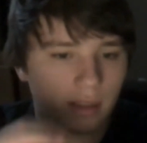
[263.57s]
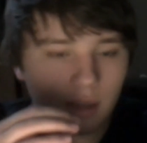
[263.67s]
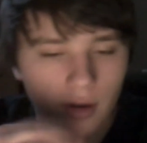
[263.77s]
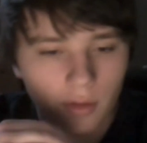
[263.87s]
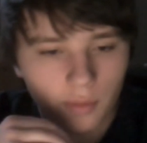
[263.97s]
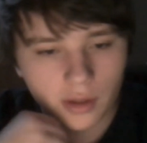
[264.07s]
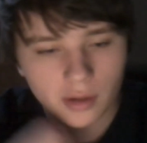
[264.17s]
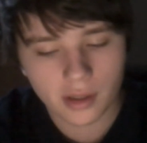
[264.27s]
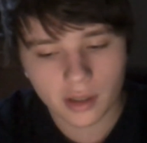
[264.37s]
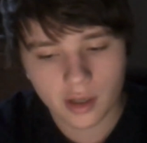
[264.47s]
when
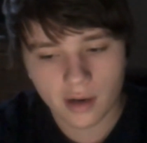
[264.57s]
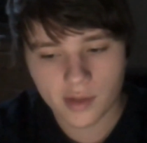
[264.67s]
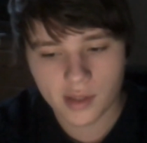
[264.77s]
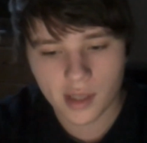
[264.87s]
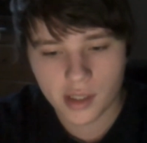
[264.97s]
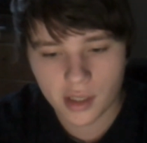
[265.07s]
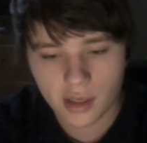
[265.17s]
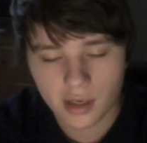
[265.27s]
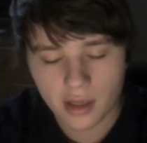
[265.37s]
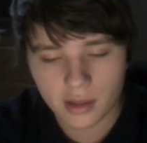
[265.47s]
you're in a
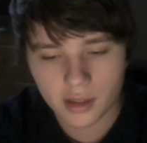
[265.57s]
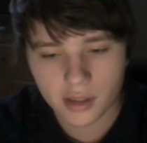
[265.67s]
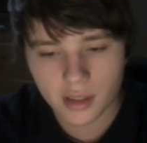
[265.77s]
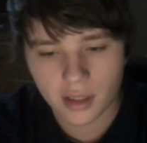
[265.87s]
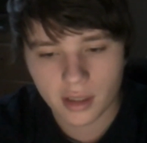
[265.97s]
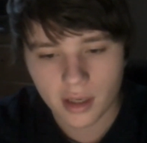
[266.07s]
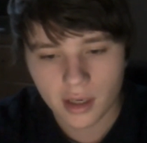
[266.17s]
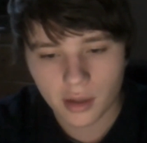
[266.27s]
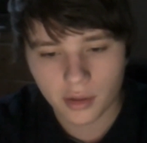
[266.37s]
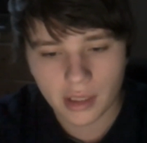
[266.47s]
conversation and it's just like
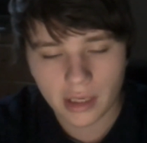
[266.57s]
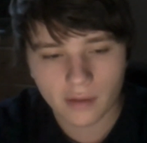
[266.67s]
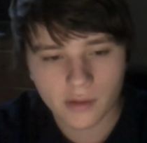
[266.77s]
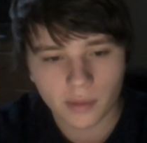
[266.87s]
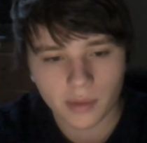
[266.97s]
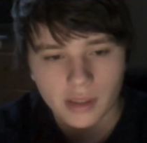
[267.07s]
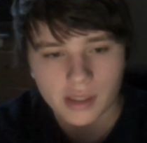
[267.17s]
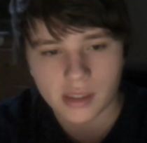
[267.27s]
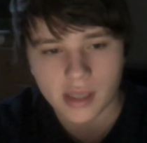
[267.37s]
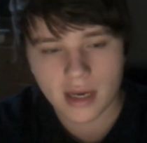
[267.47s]
you're thinking of something to
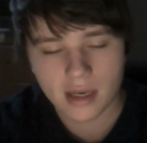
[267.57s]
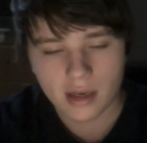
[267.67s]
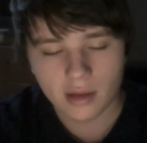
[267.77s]
say.